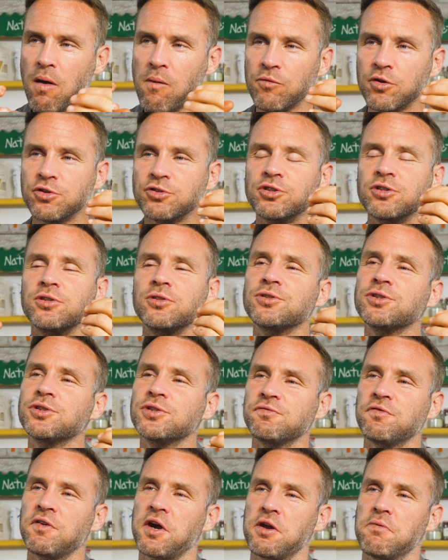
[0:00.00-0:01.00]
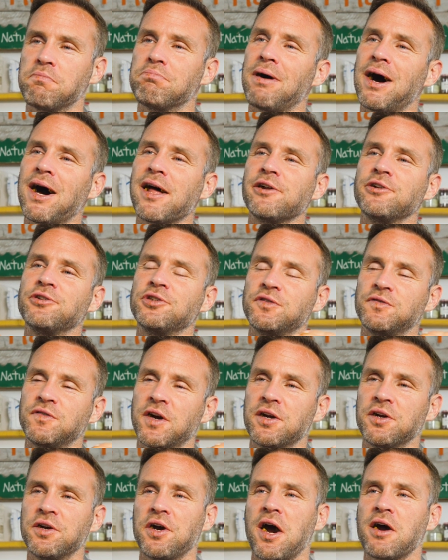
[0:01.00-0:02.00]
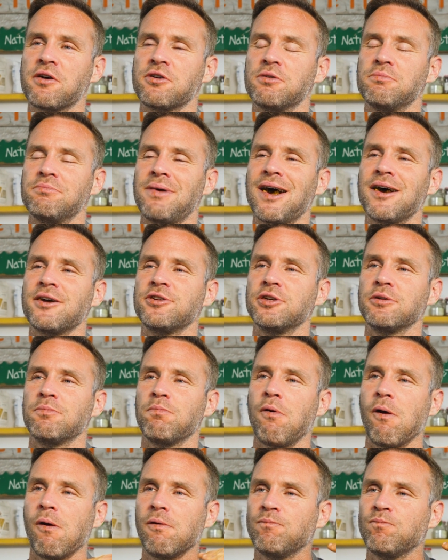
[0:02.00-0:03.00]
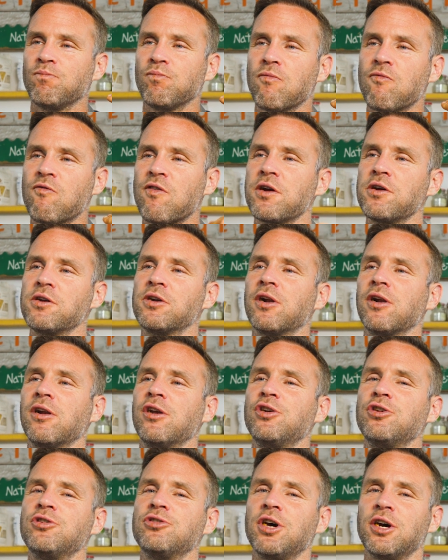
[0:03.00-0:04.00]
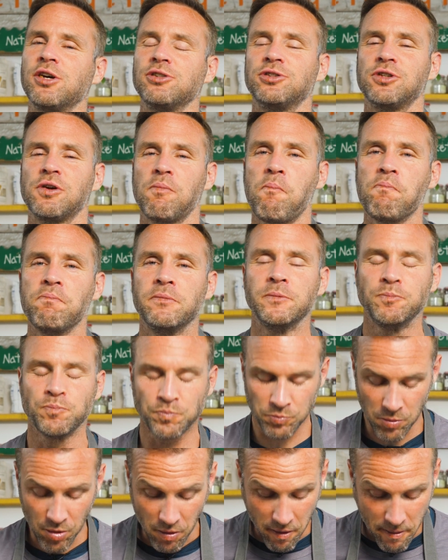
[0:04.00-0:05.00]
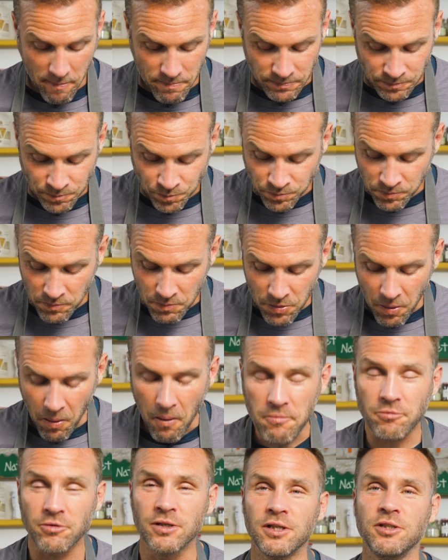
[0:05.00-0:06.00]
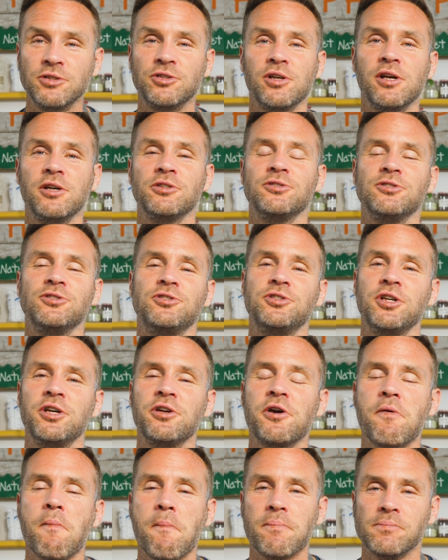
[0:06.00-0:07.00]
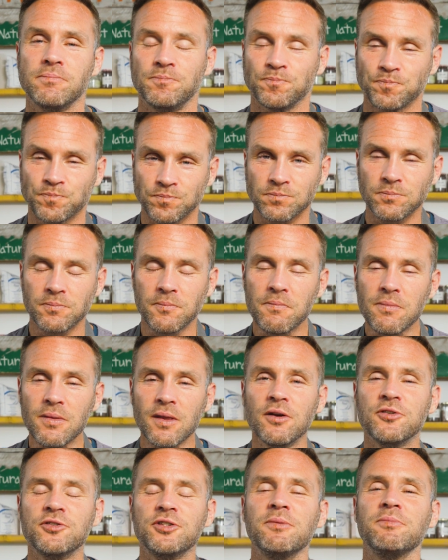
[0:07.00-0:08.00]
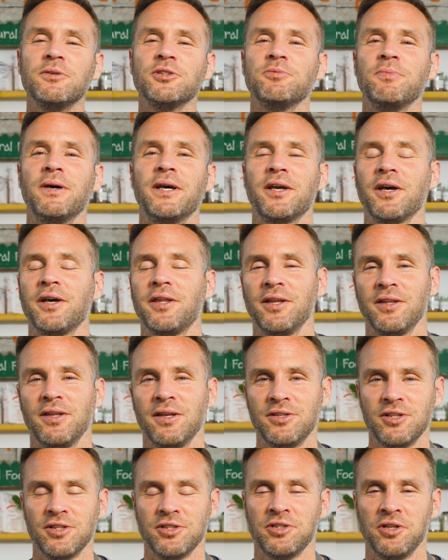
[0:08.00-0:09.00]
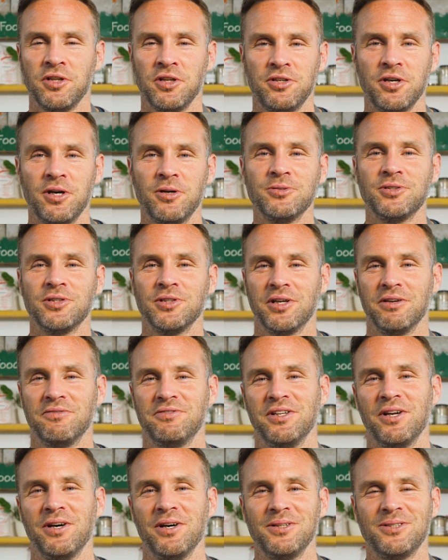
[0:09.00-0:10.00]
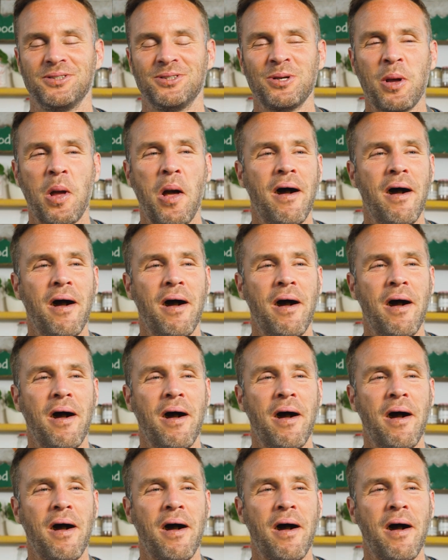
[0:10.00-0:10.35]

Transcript: The sauce is very balanced, very aromatic, but very clean tasting. Really delicious dinner. Simple to make. I think the addition of the dosa gives a nice,